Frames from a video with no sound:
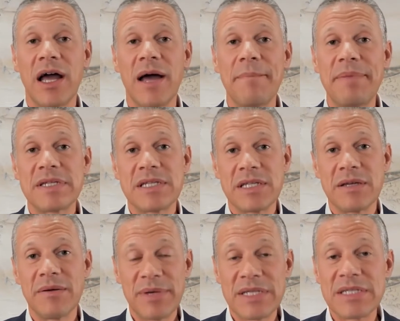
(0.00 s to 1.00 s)
a
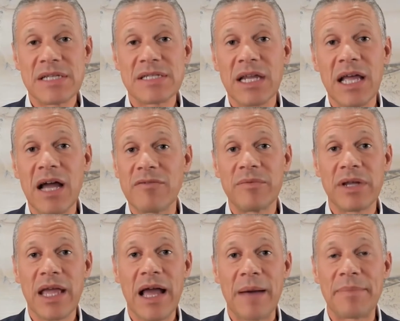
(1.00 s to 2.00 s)
business and
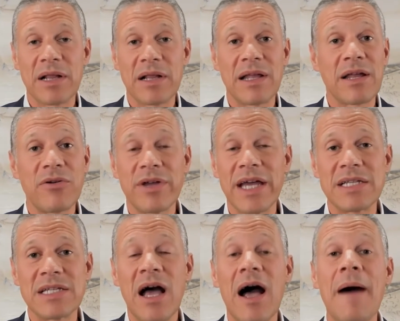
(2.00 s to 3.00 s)
government capital and create